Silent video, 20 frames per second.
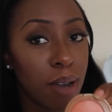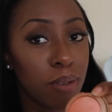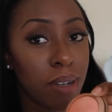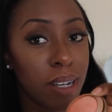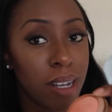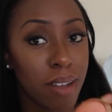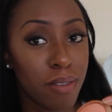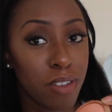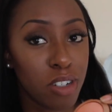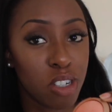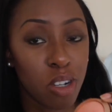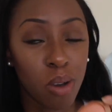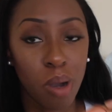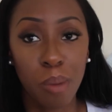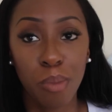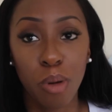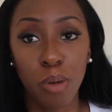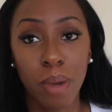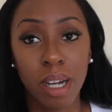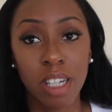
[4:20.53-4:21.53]
would never show
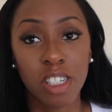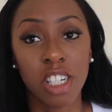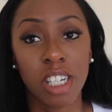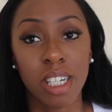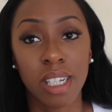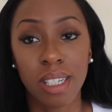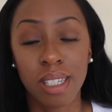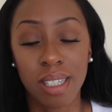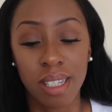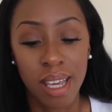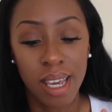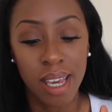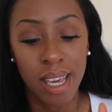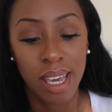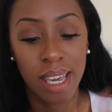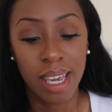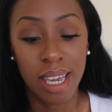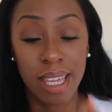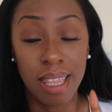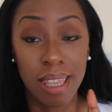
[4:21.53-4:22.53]
up on my cheeks
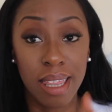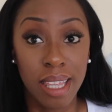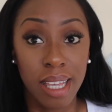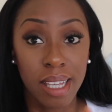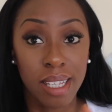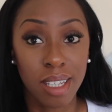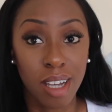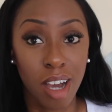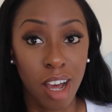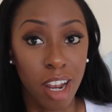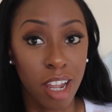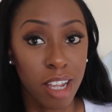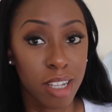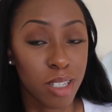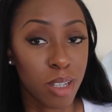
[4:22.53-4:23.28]
in this colour.